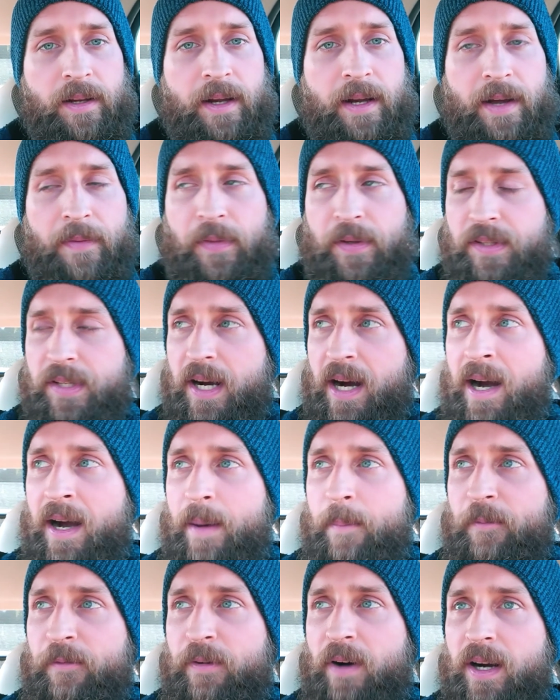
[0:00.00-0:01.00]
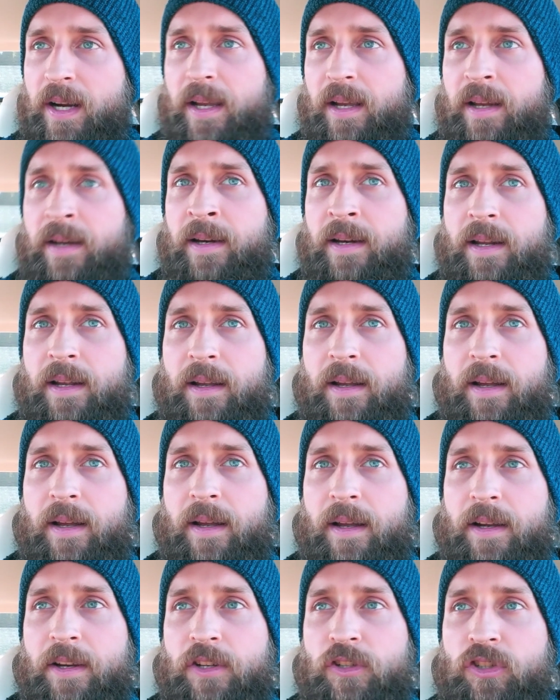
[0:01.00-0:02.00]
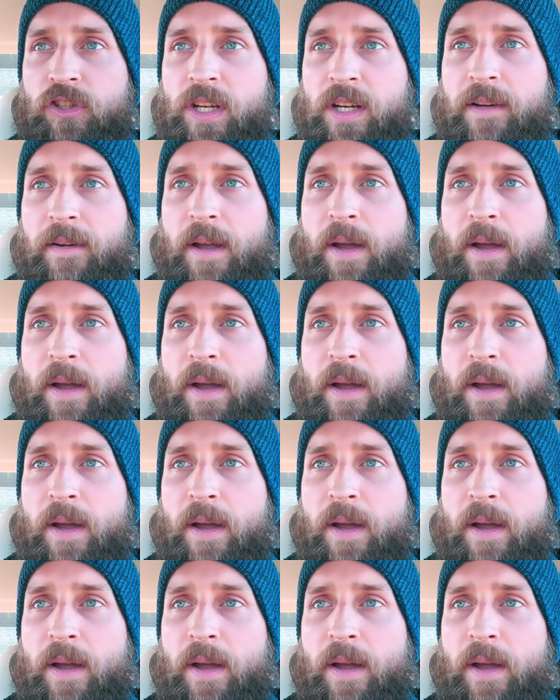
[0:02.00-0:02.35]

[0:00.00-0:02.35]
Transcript: at the time fucking she